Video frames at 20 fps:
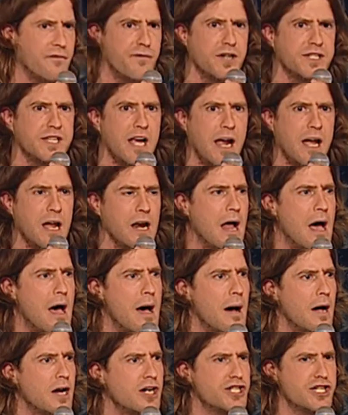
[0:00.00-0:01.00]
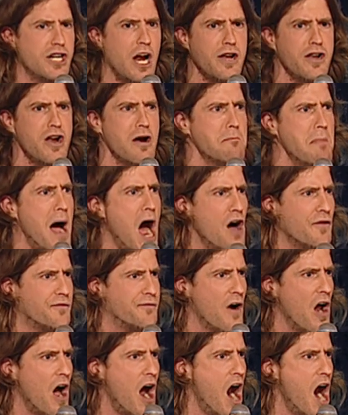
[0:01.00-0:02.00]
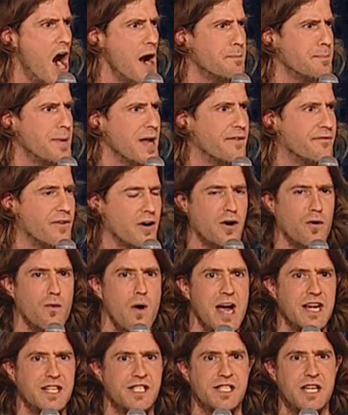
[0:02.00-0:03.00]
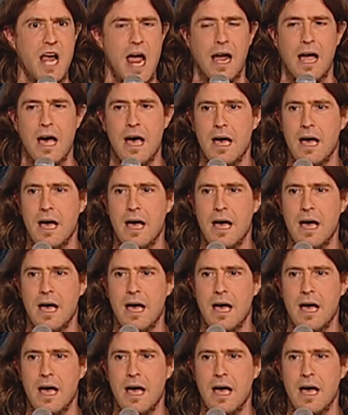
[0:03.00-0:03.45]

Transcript: for a second? Shut your mouth for a heartbeat, for Christ's sake.